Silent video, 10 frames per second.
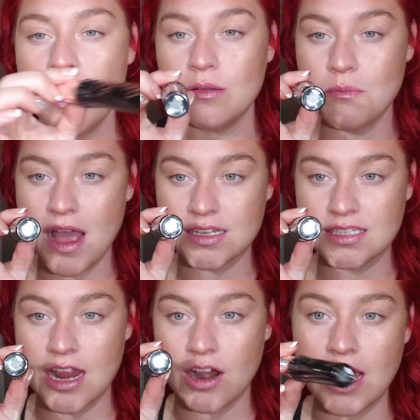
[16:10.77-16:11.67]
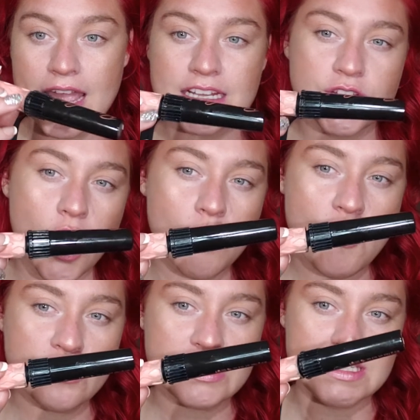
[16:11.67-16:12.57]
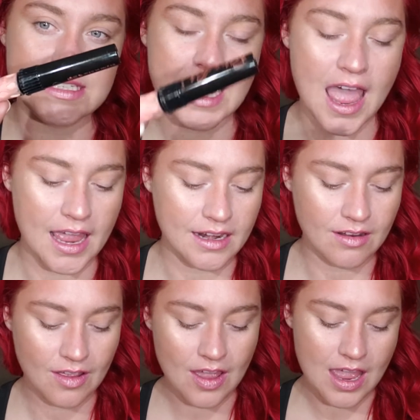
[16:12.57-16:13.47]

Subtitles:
mascara. It's almost dead.